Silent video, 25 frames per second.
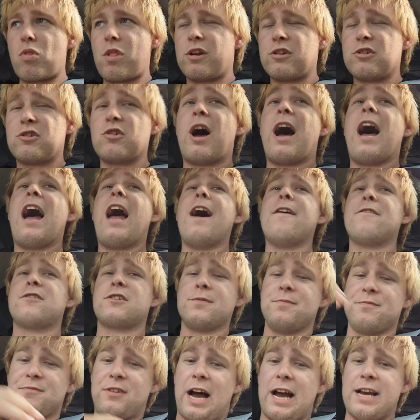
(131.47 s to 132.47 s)
So I have
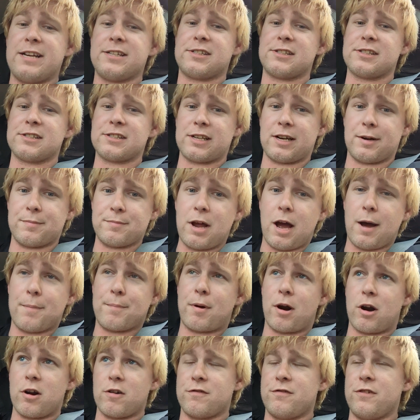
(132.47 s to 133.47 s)
some vices and I'm not
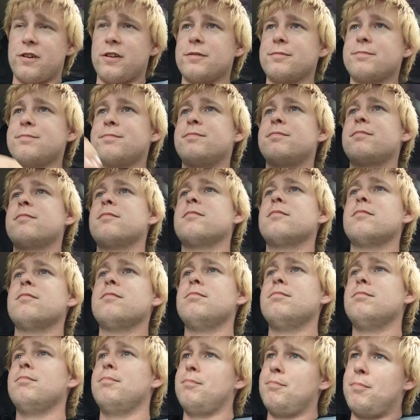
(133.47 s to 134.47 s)
perfect.
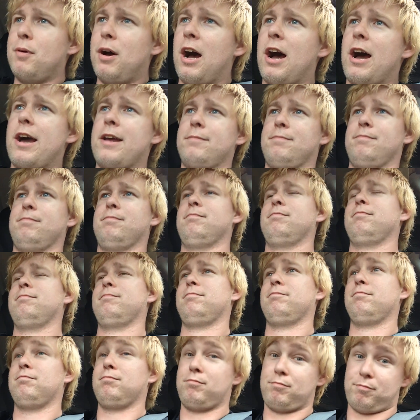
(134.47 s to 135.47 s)
But,
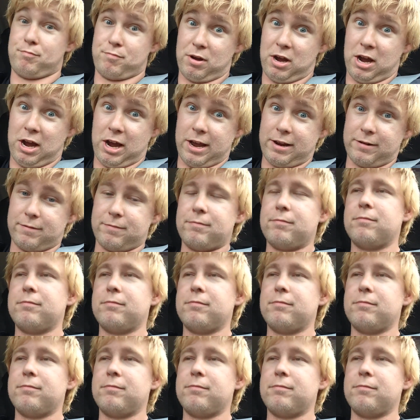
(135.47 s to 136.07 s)
but,